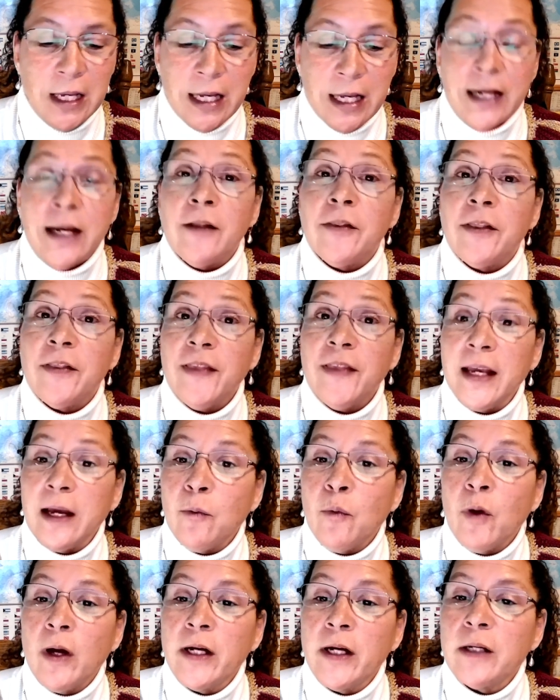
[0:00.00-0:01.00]
Another thing I
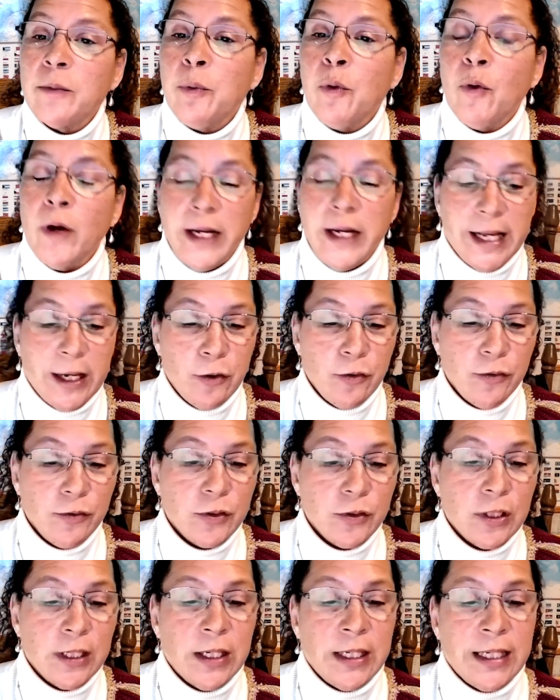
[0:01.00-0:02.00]
wanted to point out
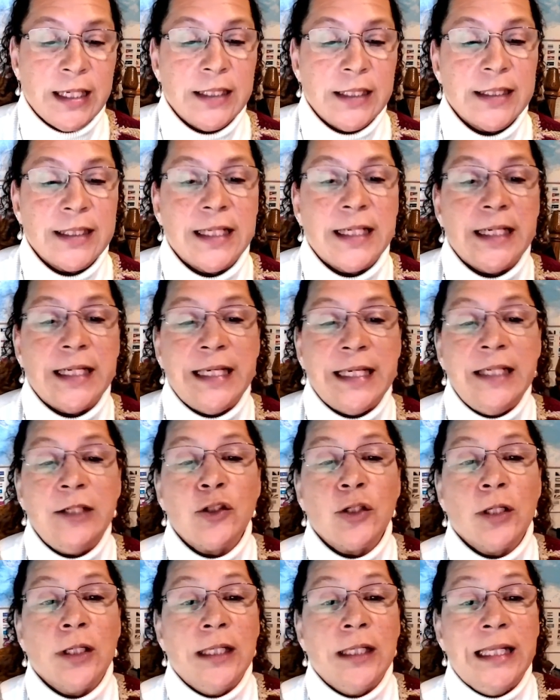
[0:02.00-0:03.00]
is that each
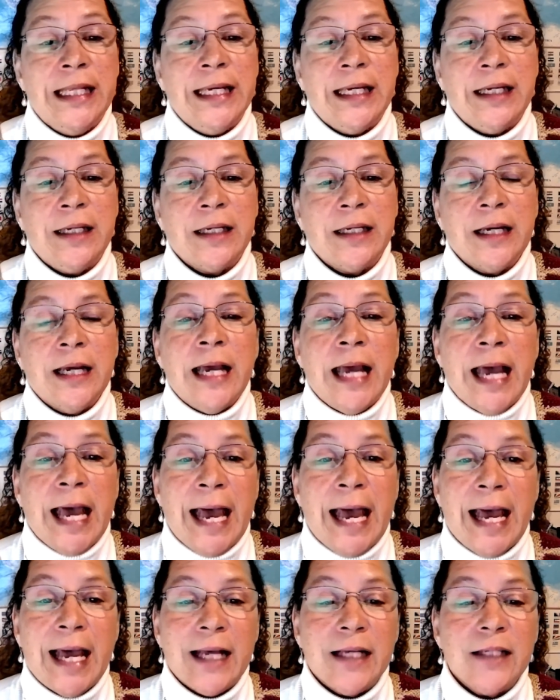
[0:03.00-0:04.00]
link
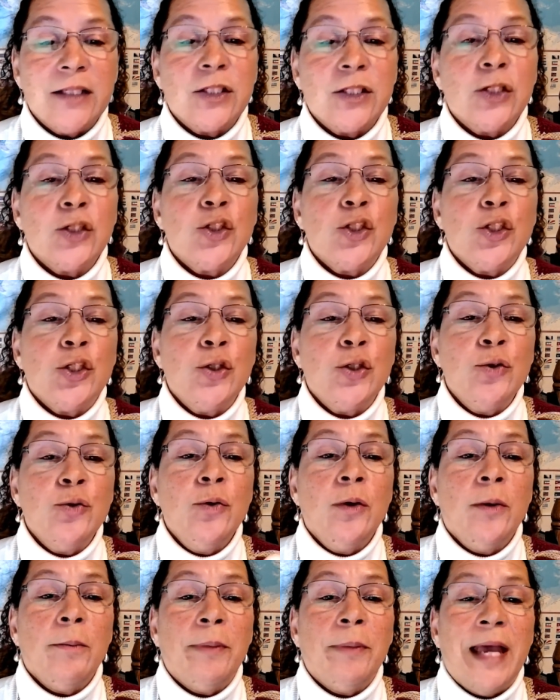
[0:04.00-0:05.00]
has
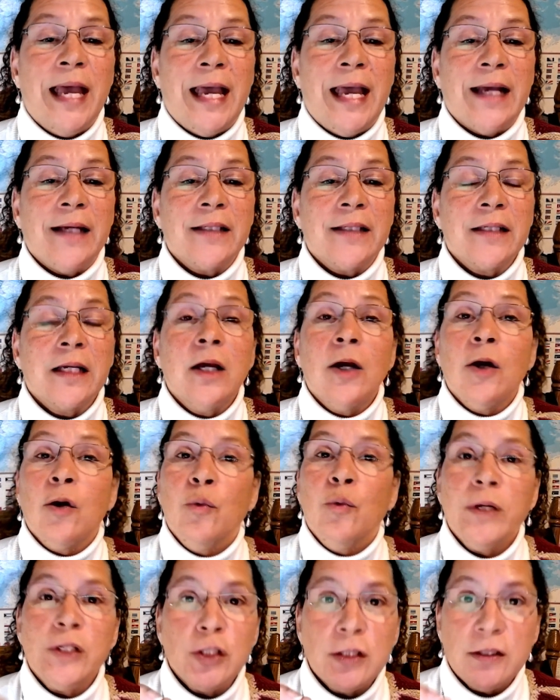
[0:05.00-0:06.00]
2 pegs,
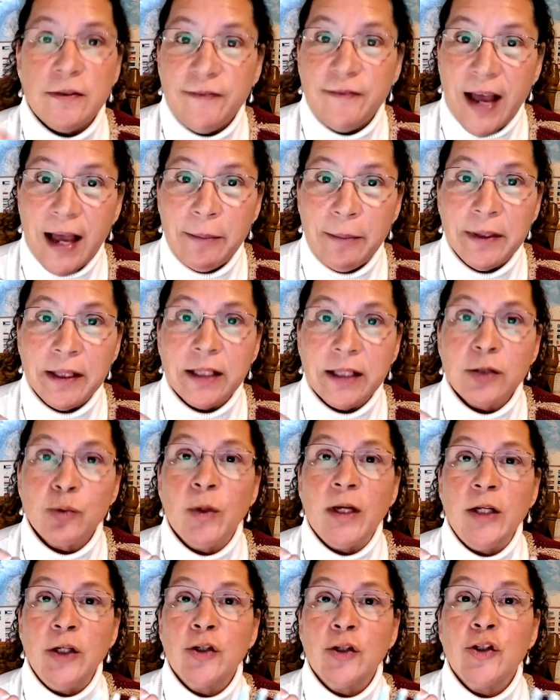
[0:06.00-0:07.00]
which is fabulous
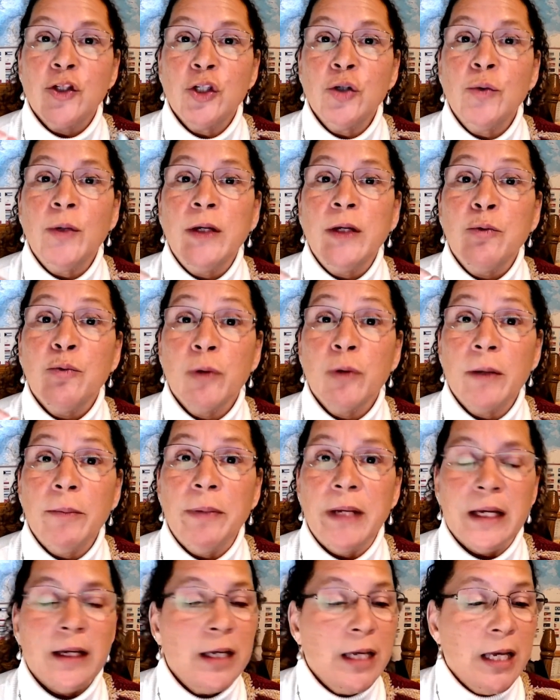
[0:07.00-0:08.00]
when you're doing
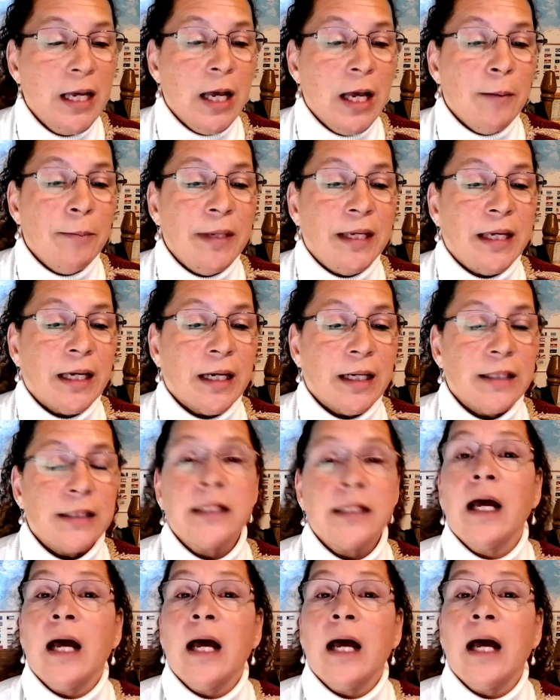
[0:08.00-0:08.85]
ribbing, because